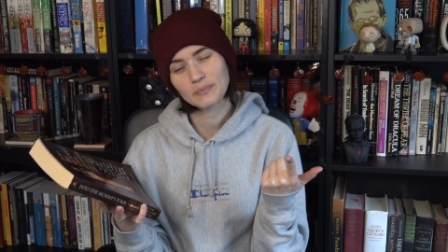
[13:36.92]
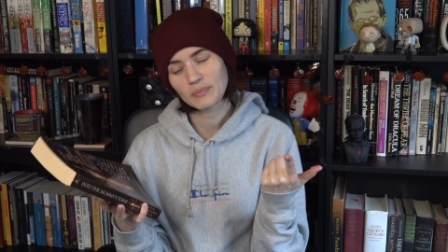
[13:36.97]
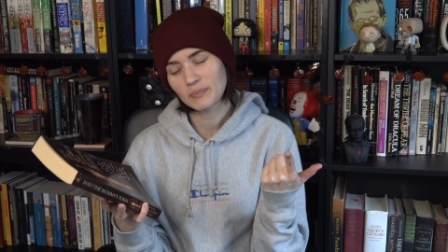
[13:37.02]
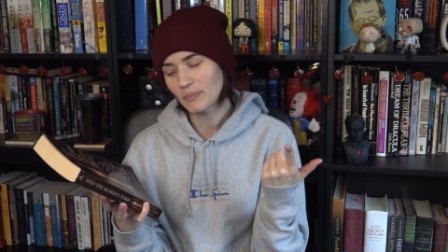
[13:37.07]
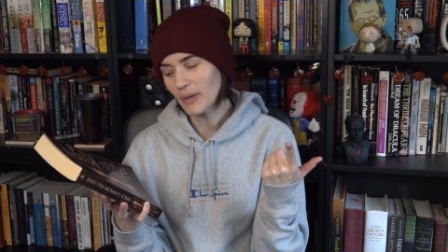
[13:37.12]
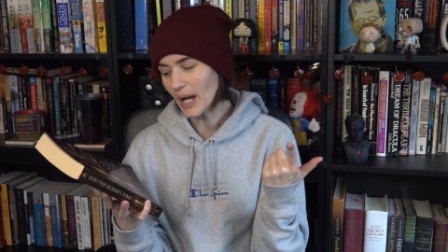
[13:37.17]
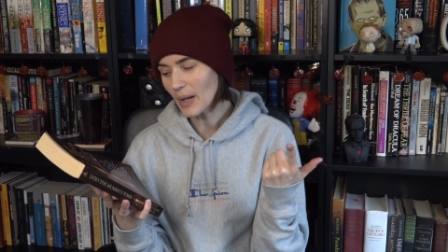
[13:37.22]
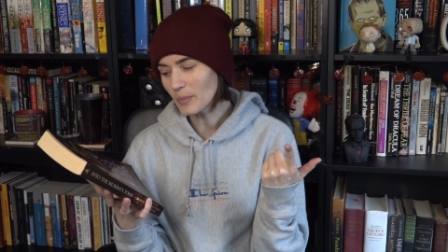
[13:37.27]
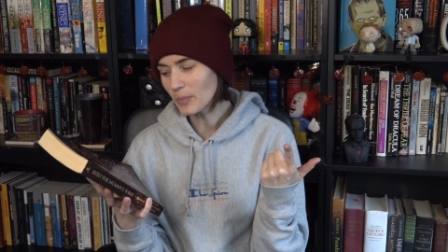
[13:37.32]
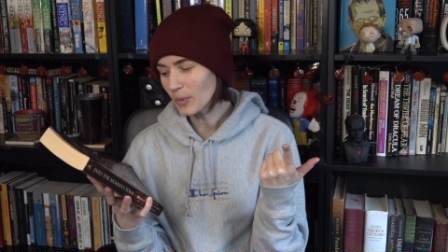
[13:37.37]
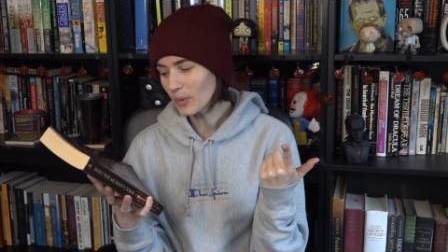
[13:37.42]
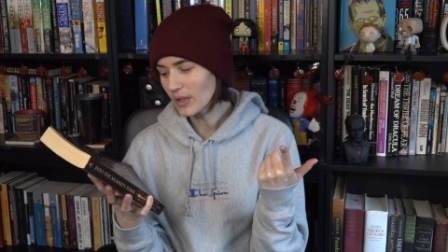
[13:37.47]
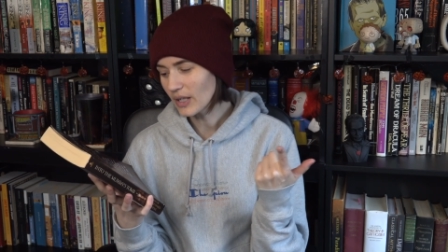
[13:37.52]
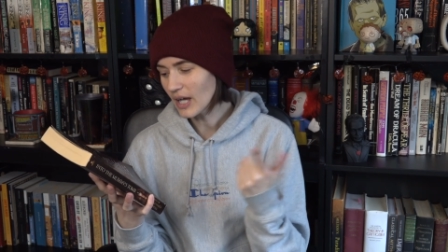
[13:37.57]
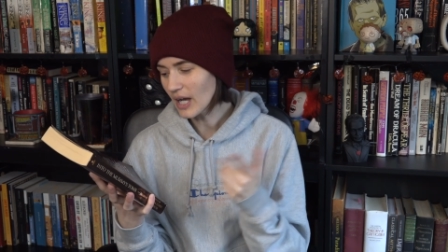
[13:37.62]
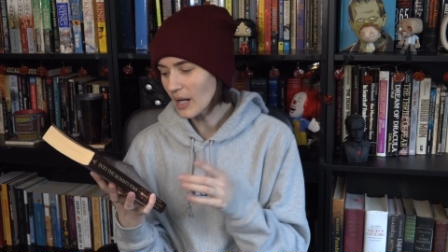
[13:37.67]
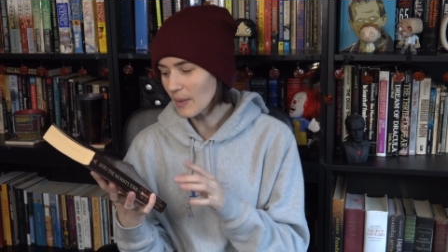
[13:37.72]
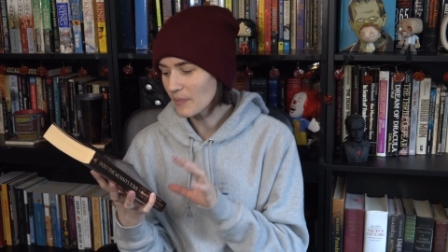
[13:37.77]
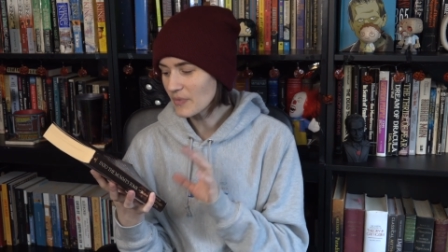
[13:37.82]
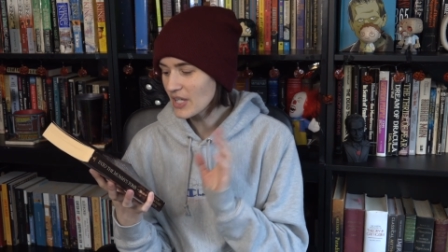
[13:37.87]
bad boy
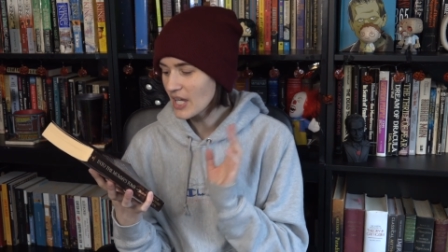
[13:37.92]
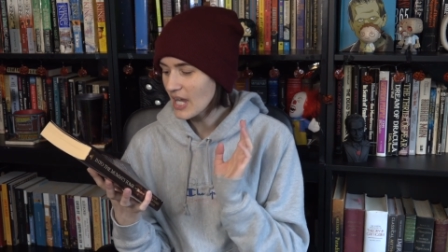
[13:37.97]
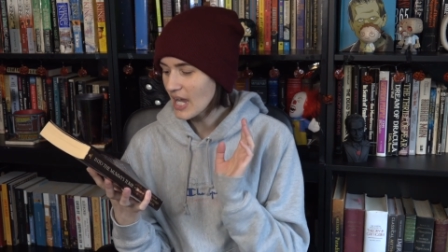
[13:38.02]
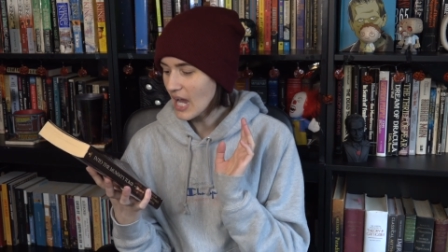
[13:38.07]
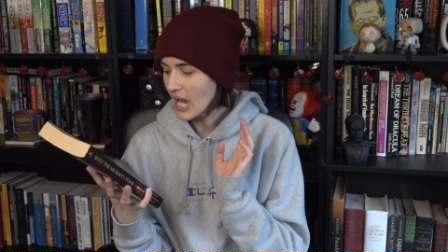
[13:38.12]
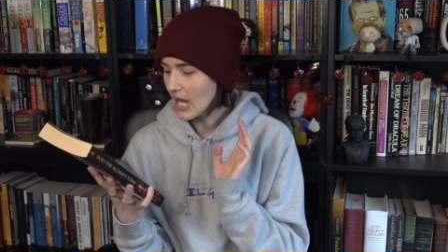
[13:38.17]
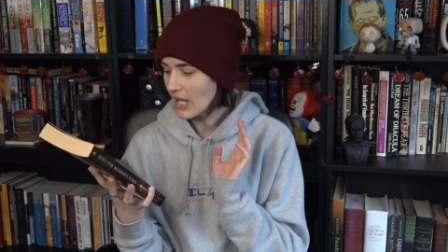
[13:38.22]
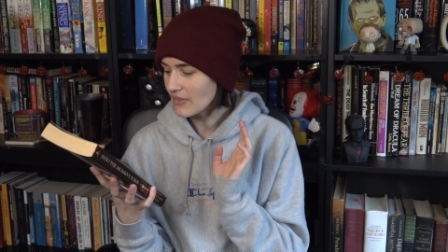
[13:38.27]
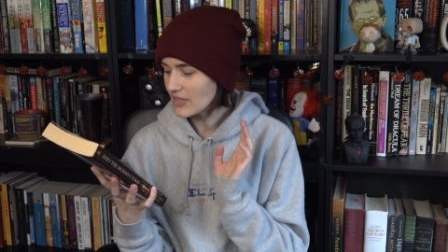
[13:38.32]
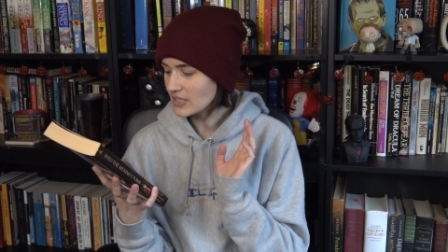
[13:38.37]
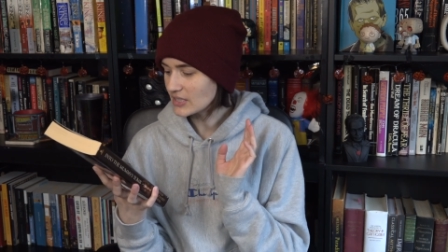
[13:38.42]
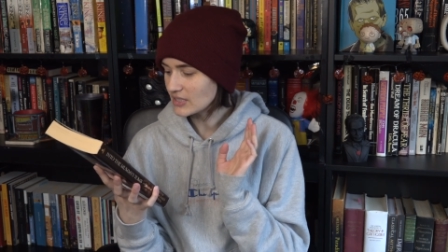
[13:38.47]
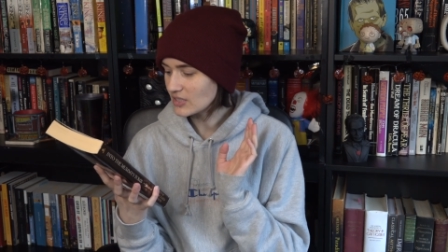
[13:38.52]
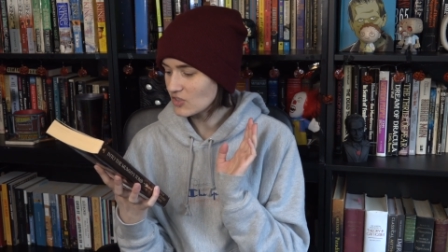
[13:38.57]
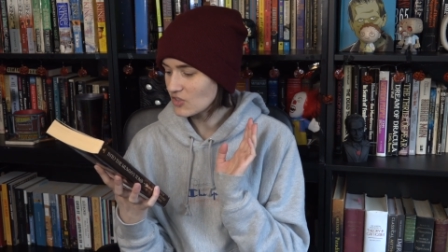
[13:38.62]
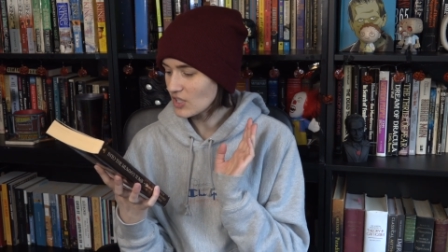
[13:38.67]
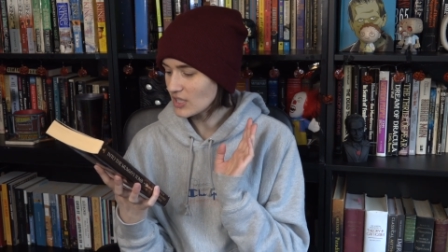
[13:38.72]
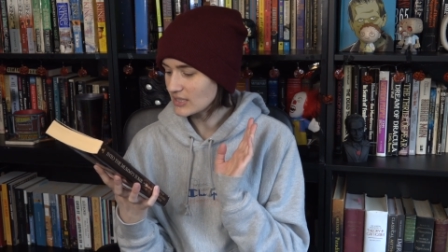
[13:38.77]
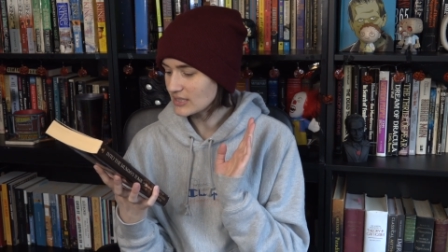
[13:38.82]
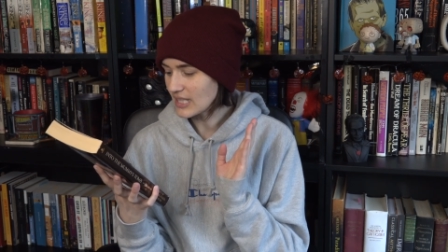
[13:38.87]
up. And this is
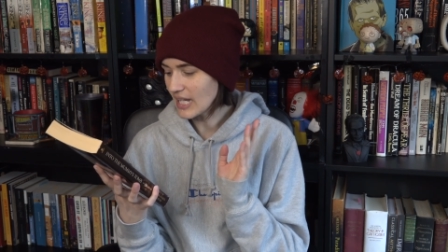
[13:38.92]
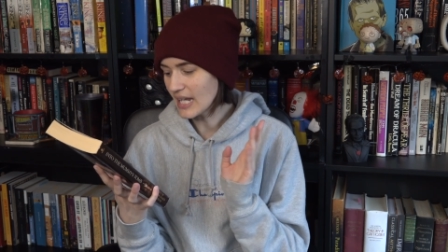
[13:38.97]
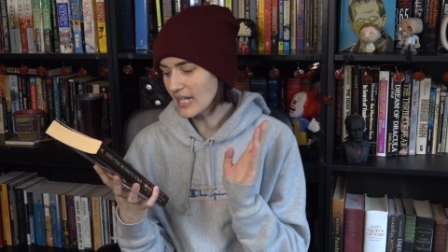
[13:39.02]
just